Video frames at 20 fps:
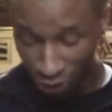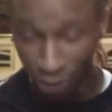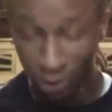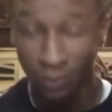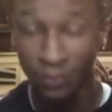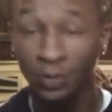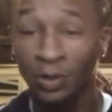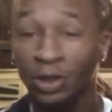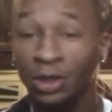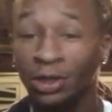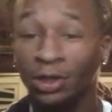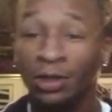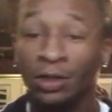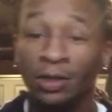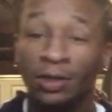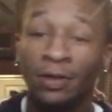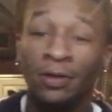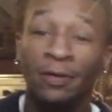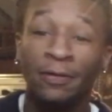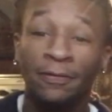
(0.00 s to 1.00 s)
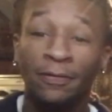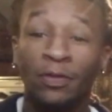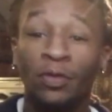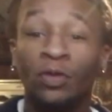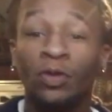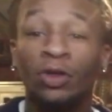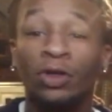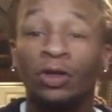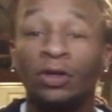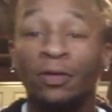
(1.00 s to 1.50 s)

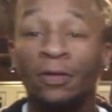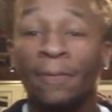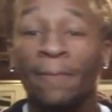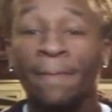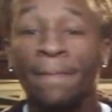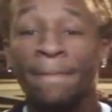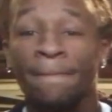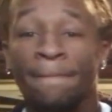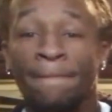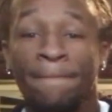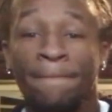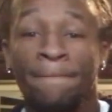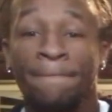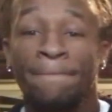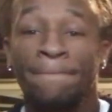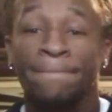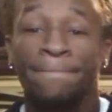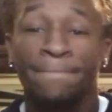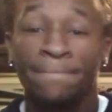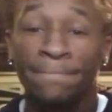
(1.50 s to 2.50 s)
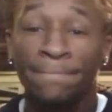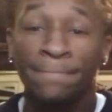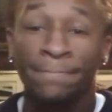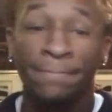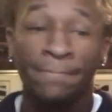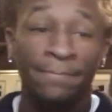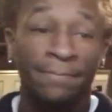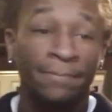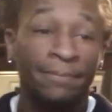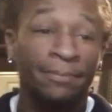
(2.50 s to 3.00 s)

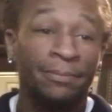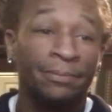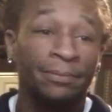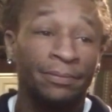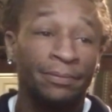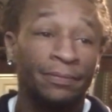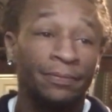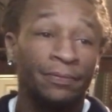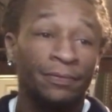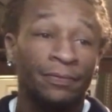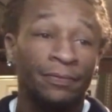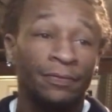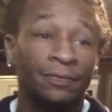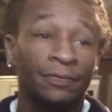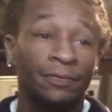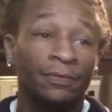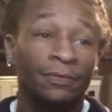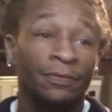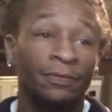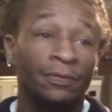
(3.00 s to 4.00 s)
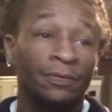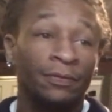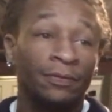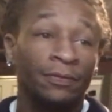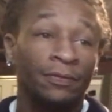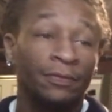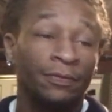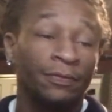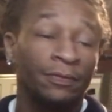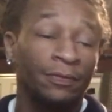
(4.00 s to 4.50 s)

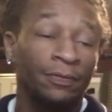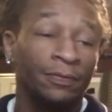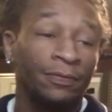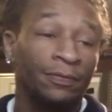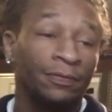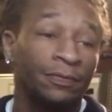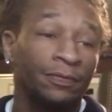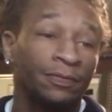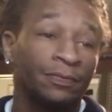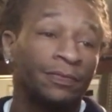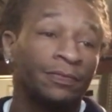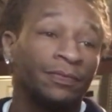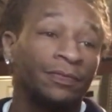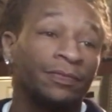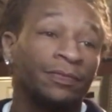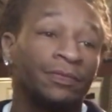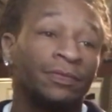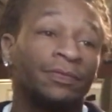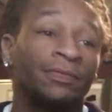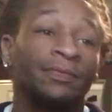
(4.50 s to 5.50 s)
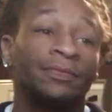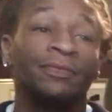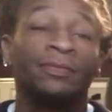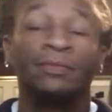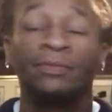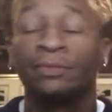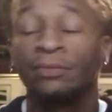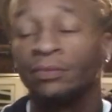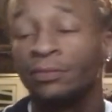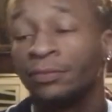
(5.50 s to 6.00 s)

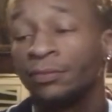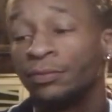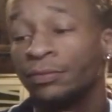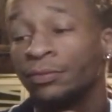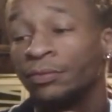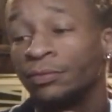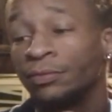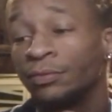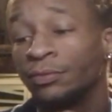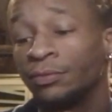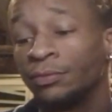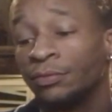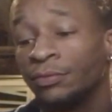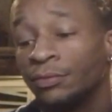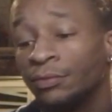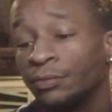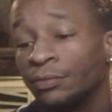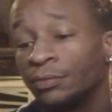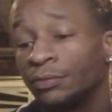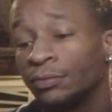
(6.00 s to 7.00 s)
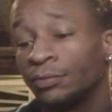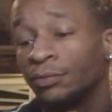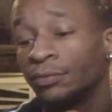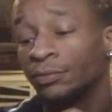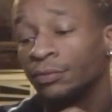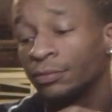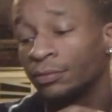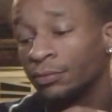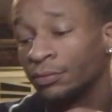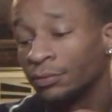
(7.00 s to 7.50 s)

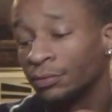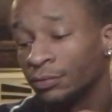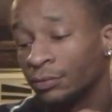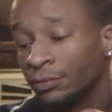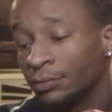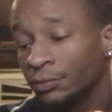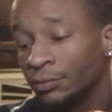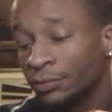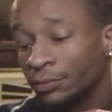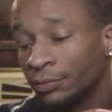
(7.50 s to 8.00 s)
(silent)